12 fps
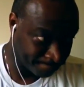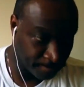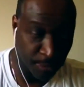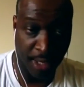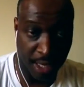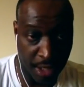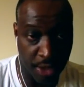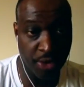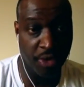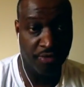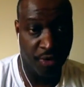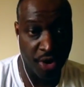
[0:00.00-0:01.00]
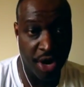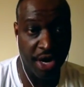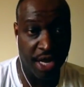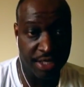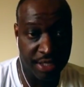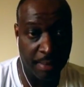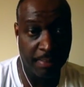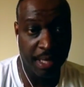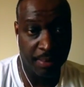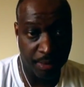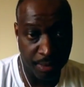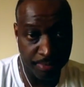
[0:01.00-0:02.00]
Okay, you know 487
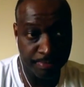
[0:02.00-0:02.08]
people.